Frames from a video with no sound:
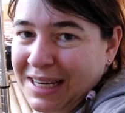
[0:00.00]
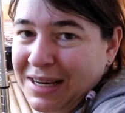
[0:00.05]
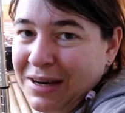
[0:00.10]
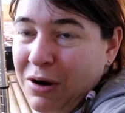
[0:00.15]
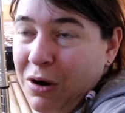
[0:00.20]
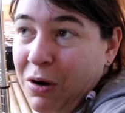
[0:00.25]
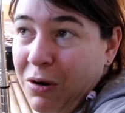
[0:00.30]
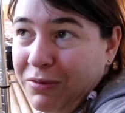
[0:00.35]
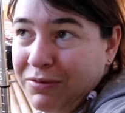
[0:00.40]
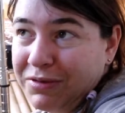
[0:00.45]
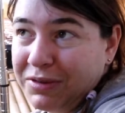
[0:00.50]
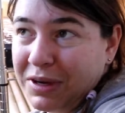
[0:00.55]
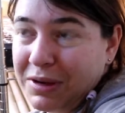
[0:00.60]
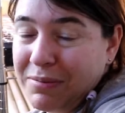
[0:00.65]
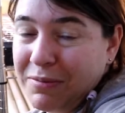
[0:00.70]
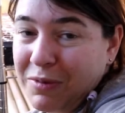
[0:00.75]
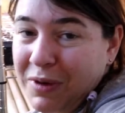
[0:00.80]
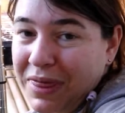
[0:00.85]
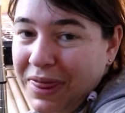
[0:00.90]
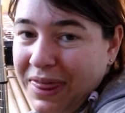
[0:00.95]
Hopefully
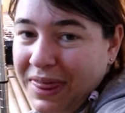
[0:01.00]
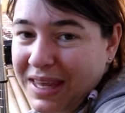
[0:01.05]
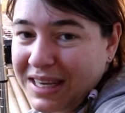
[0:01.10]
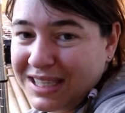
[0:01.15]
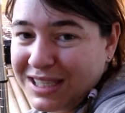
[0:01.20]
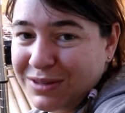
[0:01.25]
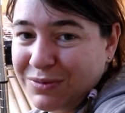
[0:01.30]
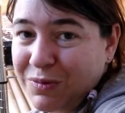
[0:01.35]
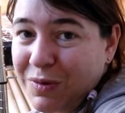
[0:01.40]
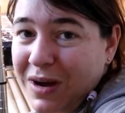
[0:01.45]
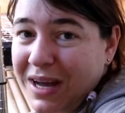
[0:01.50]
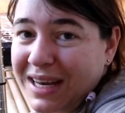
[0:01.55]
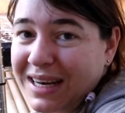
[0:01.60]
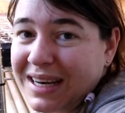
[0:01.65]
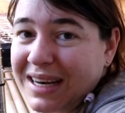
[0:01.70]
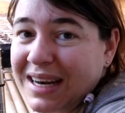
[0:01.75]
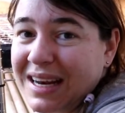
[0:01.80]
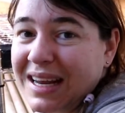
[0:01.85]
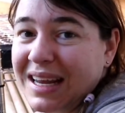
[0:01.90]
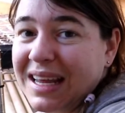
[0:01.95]
with this
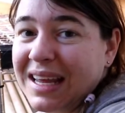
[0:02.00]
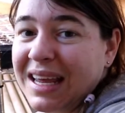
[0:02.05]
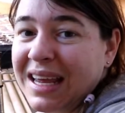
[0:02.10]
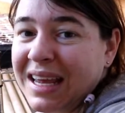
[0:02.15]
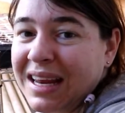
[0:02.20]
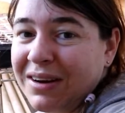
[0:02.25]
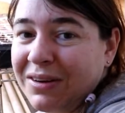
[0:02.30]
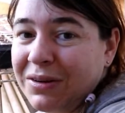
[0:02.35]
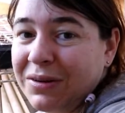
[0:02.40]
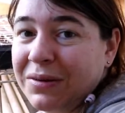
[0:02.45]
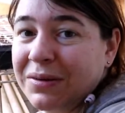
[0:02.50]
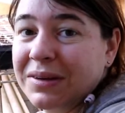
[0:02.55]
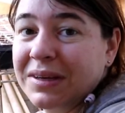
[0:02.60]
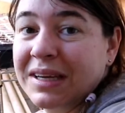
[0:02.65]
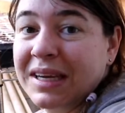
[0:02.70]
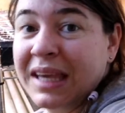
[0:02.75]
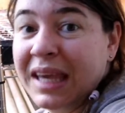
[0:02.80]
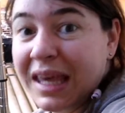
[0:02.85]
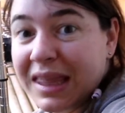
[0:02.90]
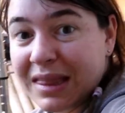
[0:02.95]
one, it'll
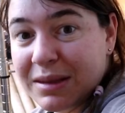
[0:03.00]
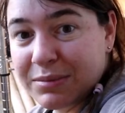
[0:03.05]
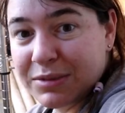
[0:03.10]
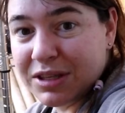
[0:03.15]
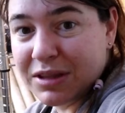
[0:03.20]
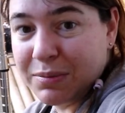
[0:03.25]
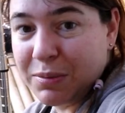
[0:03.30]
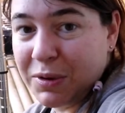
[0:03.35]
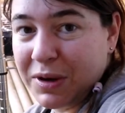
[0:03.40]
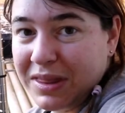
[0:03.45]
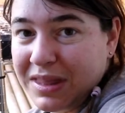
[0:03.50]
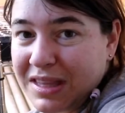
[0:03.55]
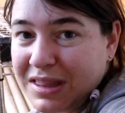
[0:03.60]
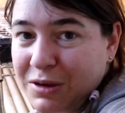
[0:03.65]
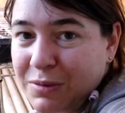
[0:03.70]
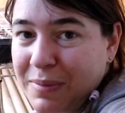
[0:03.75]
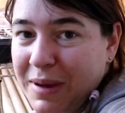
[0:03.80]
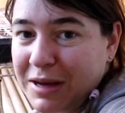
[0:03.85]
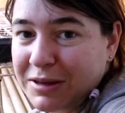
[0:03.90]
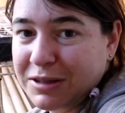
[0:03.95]
get them to the point that they're
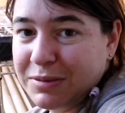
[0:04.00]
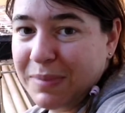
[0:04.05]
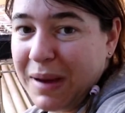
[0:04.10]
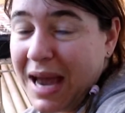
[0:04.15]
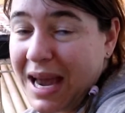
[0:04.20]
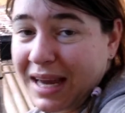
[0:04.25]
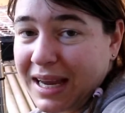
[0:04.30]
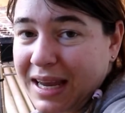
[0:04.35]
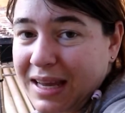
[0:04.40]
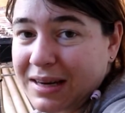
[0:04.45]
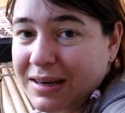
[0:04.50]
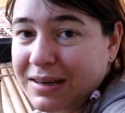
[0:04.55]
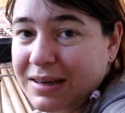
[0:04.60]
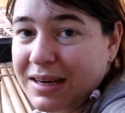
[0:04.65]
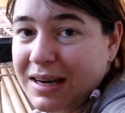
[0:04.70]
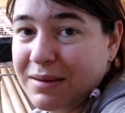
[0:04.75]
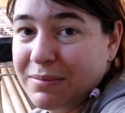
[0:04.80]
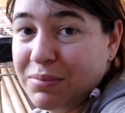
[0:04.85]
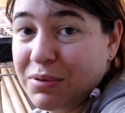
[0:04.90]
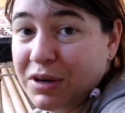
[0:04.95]
bounced back,
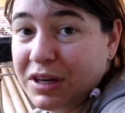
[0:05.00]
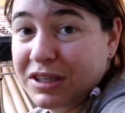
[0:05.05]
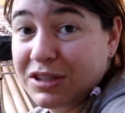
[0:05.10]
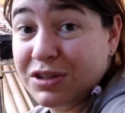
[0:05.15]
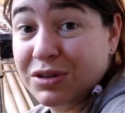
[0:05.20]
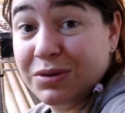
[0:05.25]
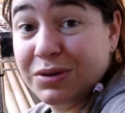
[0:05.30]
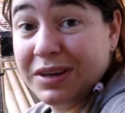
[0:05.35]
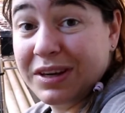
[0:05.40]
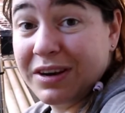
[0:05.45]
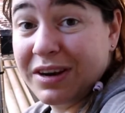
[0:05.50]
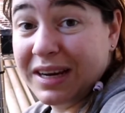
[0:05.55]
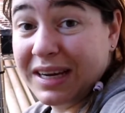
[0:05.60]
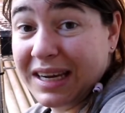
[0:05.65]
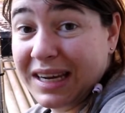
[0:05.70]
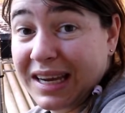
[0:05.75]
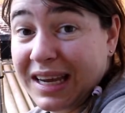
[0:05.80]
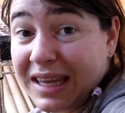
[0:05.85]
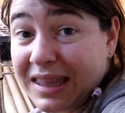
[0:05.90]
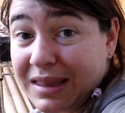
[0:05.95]
and pretty soon here I
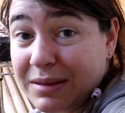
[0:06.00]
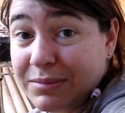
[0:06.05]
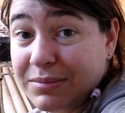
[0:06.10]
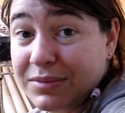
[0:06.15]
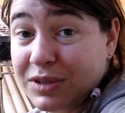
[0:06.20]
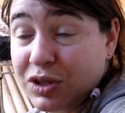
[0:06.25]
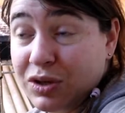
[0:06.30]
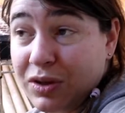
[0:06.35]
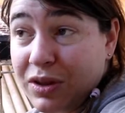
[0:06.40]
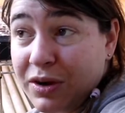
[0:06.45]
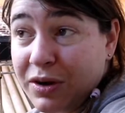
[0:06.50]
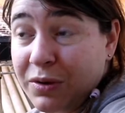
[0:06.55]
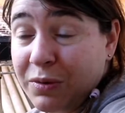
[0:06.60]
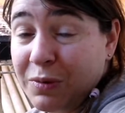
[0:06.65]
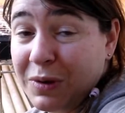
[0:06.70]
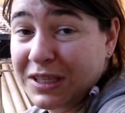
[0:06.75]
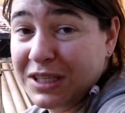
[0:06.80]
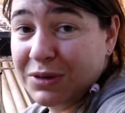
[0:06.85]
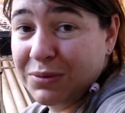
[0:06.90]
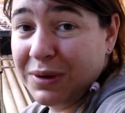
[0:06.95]
can get them to their
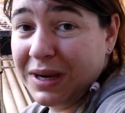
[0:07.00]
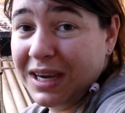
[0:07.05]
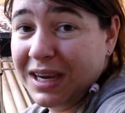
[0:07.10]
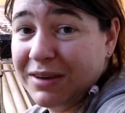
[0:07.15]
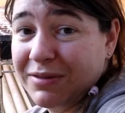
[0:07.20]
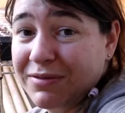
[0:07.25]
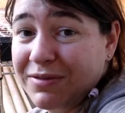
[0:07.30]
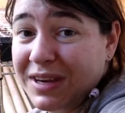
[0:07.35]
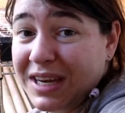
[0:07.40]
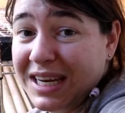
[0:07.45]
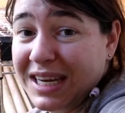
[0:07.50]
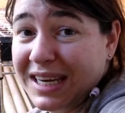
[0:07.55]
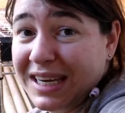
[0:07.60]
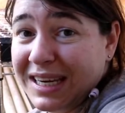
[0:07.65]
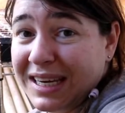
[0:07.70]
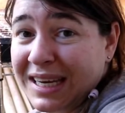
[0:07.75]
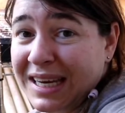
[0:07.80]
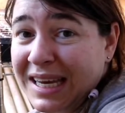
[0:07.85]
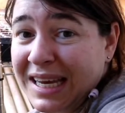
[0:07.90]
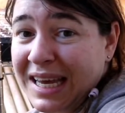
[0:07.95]
once a week feeding.